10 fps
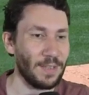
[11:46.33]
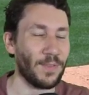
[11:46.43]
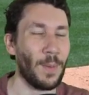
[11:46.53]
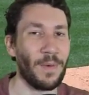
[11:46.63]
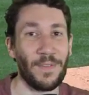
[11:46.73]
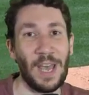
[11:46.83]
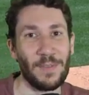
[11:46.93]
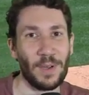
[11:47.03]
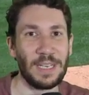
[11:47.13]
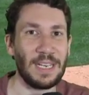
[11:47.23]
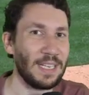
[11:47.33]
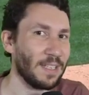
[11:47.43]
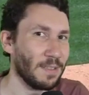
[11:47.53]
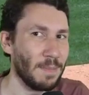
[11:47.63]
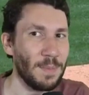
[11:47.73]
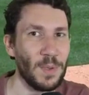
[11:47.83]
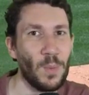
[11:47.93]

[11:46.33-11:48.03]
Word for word: from a five-run inning into maybe a